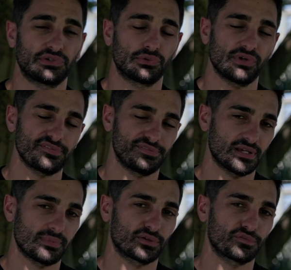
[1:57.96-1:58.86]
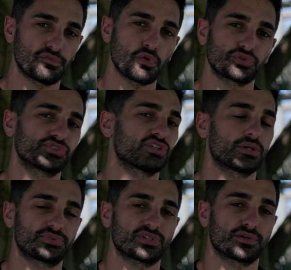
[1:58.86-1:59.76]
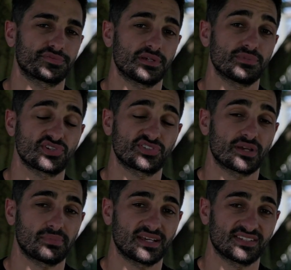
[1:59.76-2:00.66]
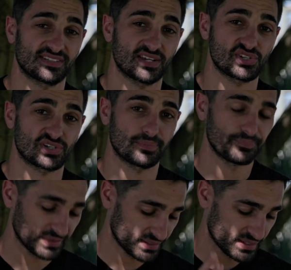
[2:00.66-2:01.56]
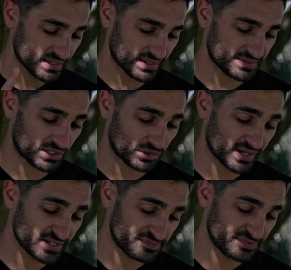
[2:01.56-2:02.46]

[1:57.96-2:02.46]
you roughly about 4 stops of image stabilization. Another great